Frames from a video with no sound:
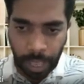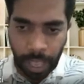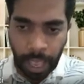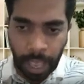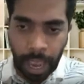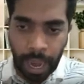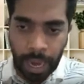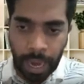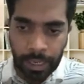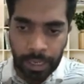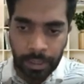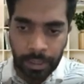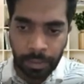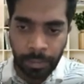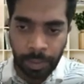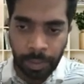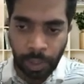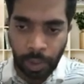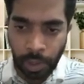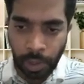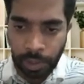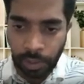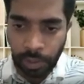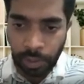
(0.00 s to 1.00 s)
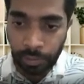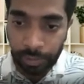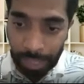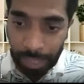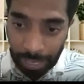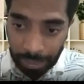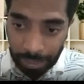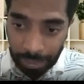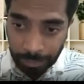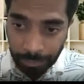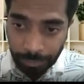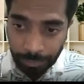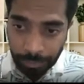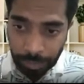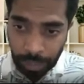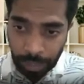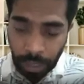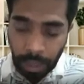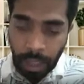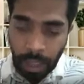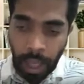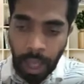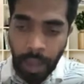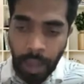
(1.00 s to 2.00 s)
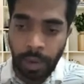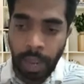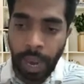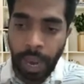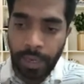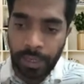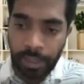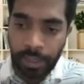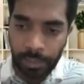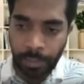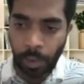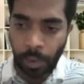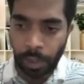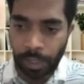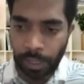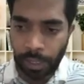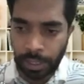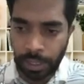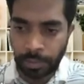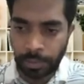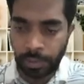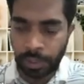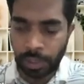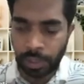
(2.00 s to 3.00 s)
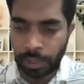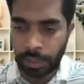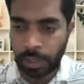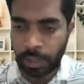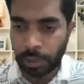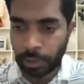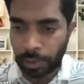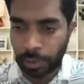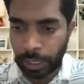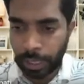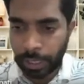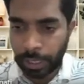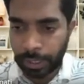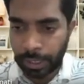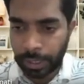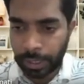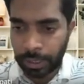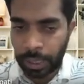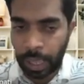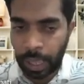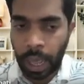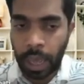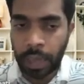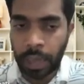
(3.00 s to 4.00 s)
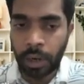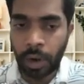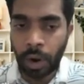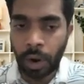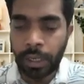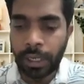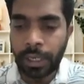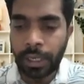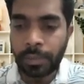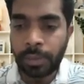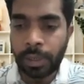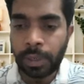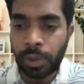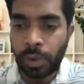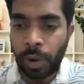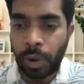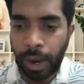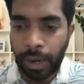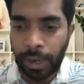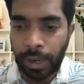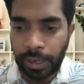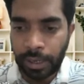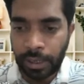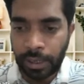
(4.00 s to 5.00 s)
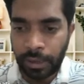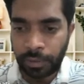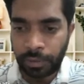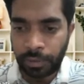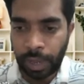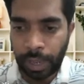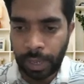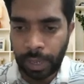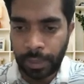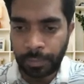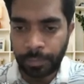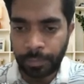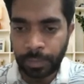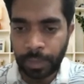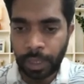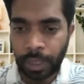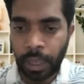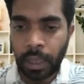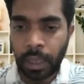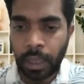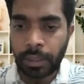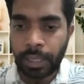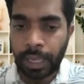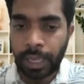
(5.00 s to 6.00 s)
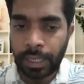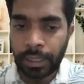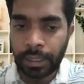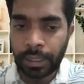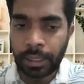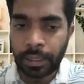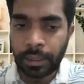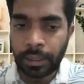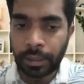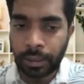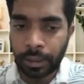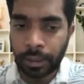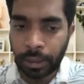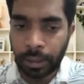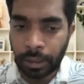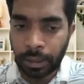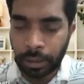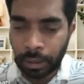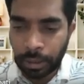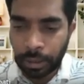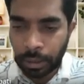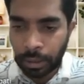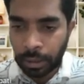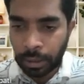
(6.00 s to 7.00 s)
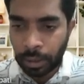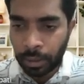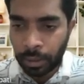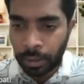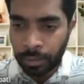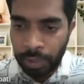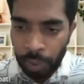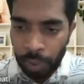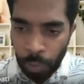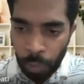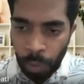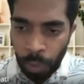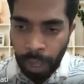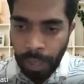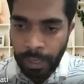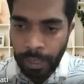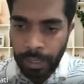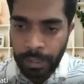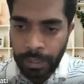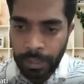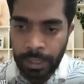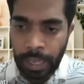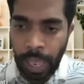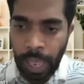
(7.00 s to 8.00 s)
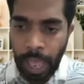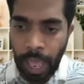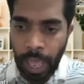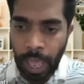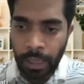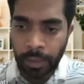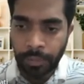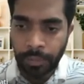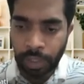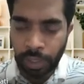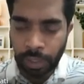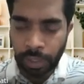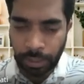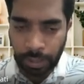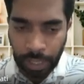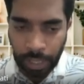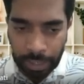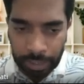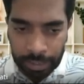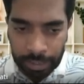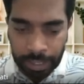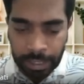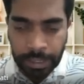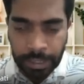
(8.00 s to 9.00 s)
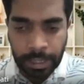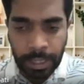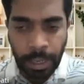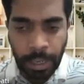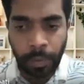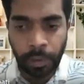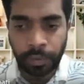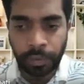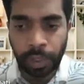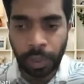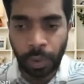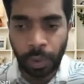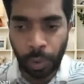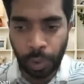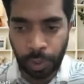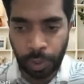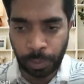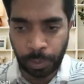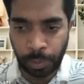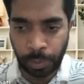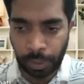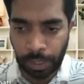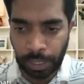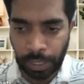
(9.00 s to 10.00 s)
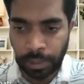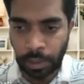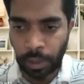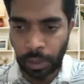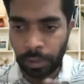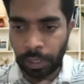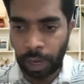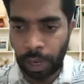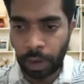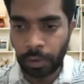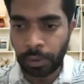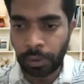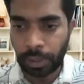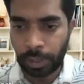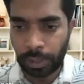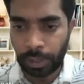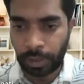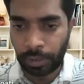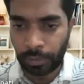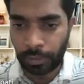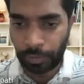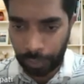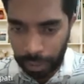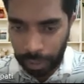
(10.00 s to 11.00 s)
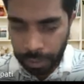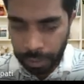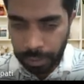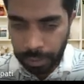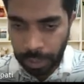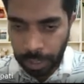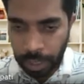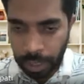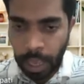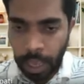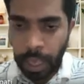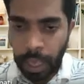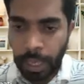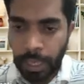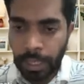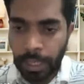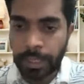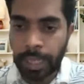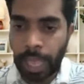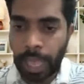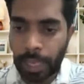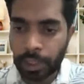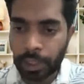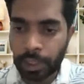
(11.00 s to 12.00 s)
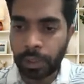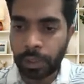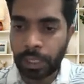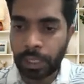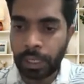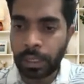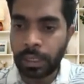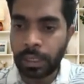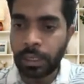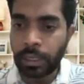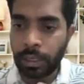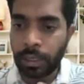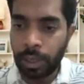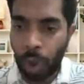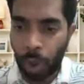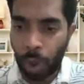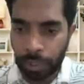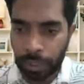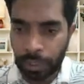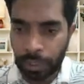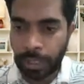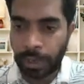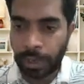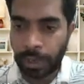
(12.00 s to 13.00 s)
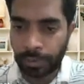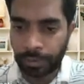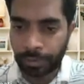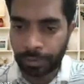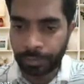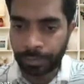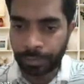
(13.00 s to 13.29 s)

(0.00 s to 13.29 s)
And because of that, our antibodies, which are circulating, are not able to identify that the new virus, which contains some of the host proteins on the outer surface, is actually non-self.